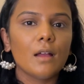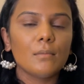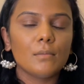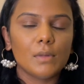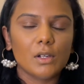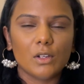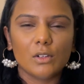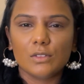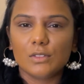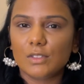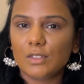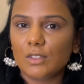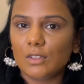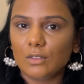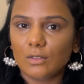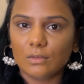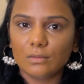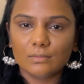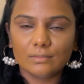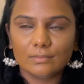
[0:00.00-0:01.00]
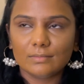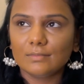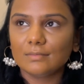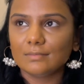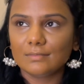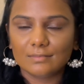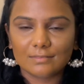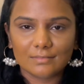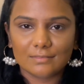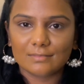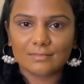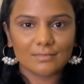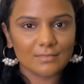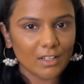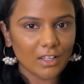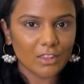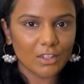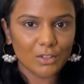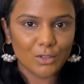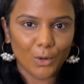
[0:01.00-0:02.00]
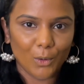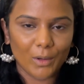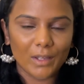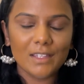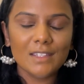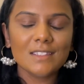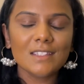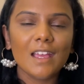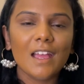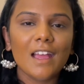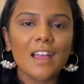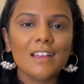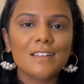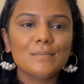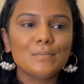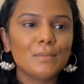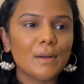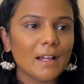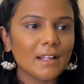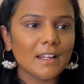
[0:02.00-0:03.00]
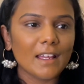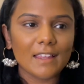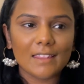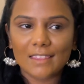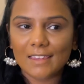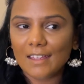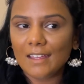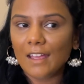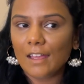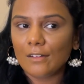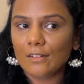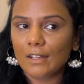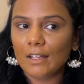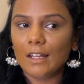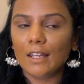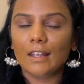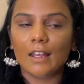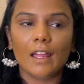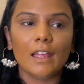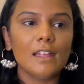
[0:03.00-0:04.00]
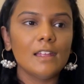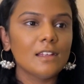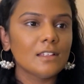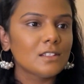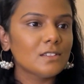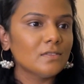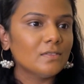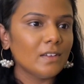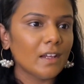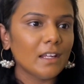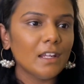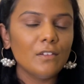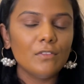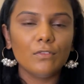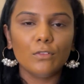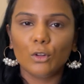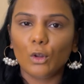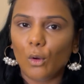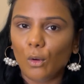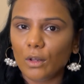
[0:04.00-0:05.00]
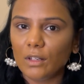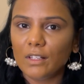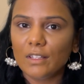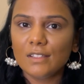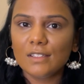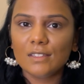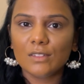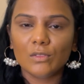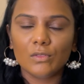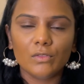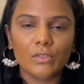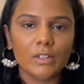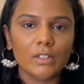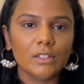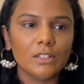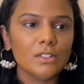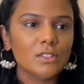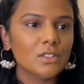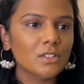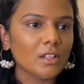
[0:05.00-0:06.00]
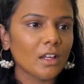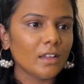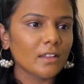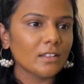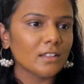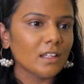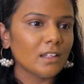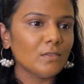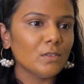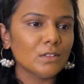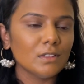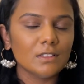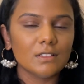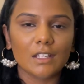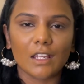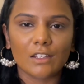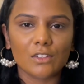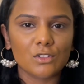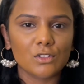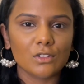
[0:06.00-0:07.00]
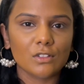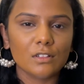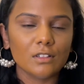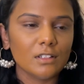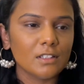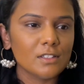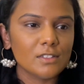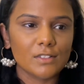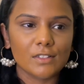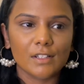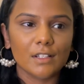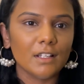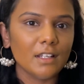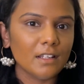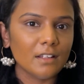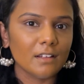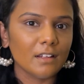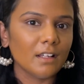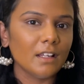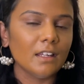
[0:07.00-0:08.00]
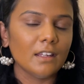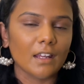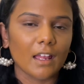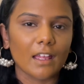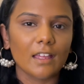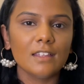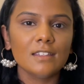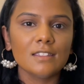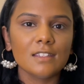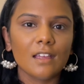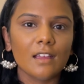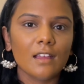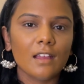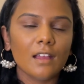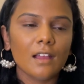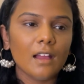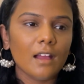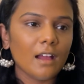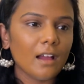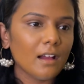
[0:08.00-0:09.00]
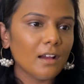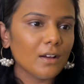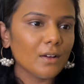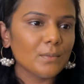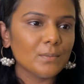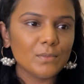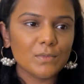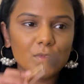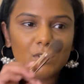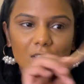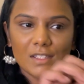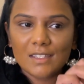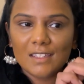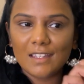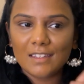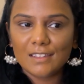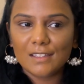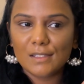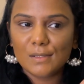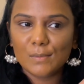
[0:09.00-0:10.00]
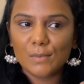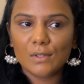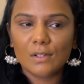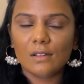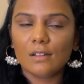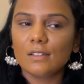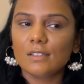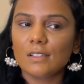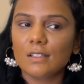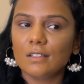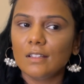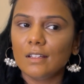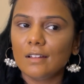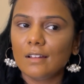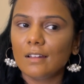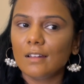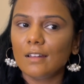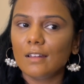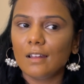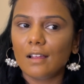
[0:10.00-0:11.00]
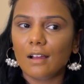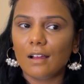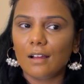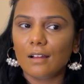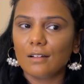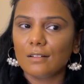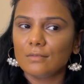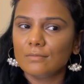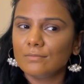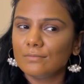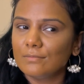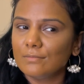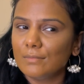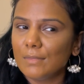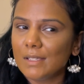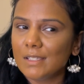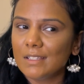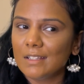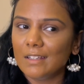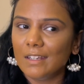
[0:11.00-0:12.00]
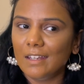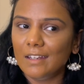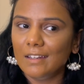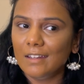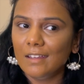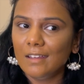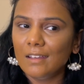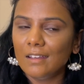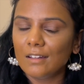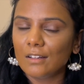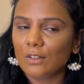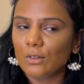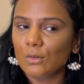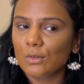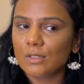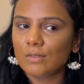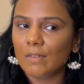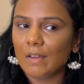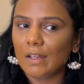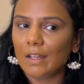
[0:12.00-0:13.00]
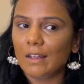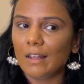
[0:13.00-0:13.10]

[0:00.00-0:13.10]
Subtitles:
because the noise. But I think I really like it's very flawless, the finish, and even the texture is really nice. Just that this mirror is a little misleading. It looks very